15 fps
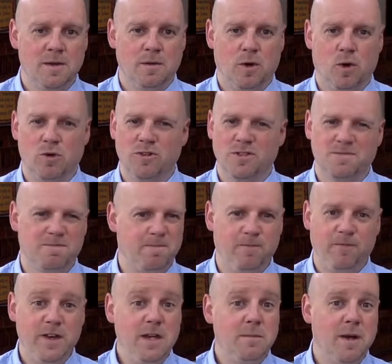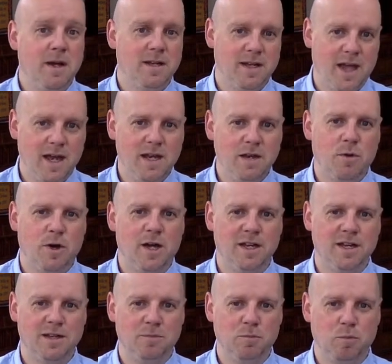or as female in any
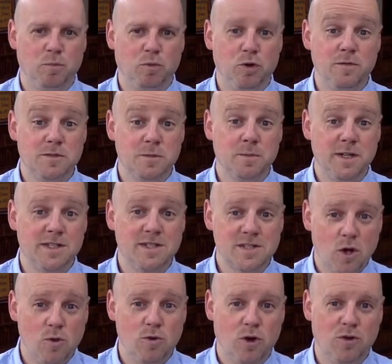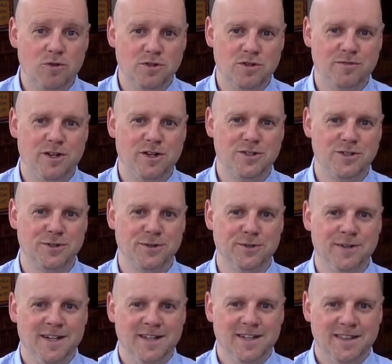way proved to be so controversial
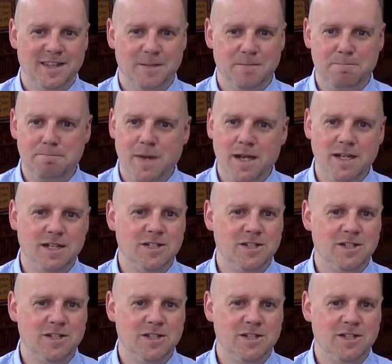that many